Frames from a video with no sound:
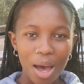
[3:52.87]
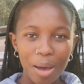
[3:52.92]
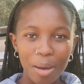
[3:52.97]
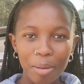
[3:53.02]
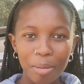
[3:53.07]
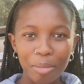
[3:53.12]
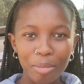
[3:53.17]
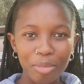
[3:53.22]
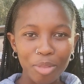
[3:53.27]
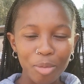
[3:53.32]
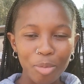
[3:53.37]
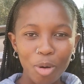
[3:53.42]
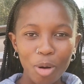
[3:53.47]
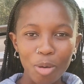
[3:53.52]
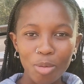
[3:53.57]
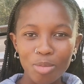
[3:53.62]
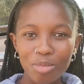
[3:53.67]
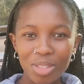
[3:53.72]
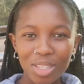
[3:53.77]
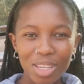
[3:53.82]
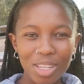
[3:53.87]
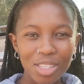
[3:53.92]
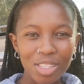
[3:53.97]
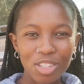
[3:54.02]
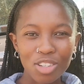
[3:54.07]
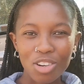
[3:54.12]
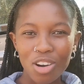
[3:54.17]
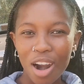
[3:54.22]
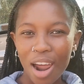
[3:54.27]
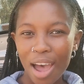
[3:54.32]
The problems,
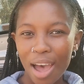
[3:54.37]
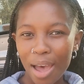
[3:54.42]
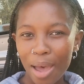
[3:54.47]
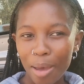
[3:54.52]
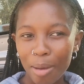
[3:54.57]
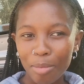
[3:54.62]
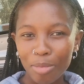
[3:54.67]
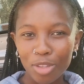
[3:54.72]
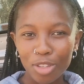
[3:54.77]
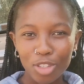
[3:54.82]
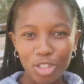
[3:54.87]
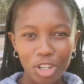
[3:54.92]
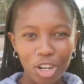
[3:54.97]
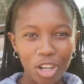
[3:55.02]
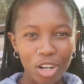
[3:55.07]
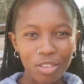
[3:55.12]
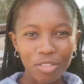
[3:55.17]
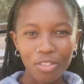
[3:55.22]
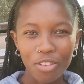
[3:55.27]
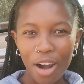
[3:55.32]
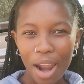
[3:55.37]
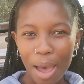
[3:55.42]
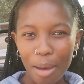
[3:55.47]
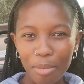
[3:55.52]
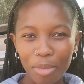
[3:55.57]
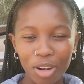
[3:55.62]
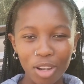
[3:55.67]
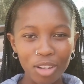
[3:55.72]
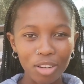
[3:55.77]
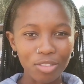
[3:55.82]
it's crime. There's a lot of
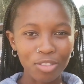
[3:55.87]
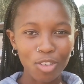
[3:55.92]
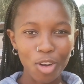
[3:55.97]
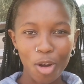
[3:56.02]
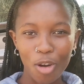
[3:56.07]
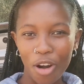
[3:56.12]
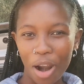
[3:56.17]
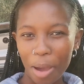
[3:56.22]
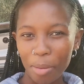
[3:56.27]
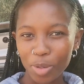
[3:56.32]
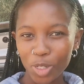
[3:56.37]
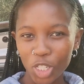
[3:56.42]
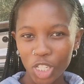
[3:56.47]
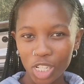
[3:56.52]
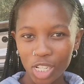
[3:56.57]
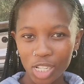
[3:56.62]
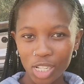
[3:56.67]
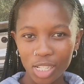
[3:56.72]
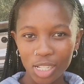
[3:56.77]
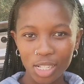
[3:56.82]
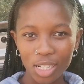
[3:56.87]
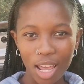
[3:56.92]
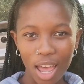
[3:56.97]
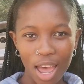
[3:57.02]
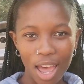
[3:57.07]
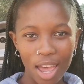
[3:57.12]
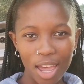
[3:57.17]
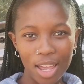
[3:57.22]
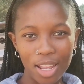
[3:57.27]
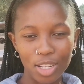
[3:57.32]
crime, a lot of corruption,
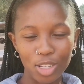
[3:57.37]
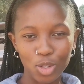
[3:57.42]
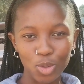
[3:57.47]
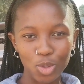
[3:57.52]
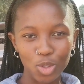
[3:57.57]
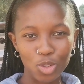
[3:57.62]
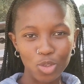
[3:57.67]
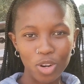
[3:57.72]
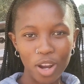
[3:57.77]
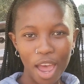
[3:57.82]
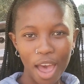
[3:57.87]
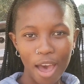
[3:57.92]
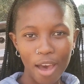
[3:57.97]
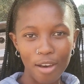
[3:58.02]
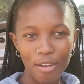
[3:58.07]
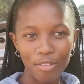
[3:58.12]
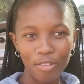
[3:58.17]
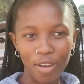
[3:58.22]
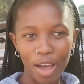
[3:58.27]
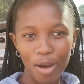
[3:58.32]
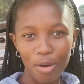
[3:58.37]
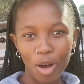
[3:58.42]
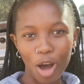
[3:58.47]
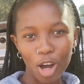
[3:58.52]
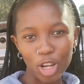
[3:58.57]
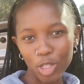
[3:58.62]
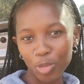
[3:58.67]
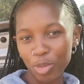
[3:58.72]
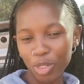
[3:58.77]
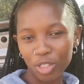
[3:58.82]
and we don't have our
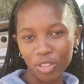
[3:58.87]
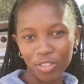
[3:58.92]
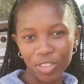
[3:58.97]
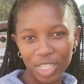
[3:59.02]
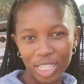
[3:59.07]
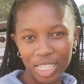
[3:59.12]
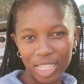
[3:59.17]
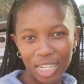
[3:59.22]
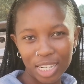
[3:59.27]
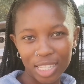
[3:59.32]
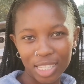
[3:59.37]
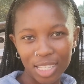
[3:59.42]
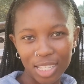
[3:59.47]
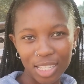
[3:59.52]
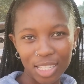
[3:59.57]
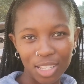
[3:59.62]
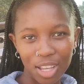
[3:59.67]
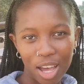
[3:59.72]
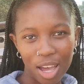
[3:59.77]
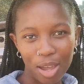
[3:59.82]
hospital facilities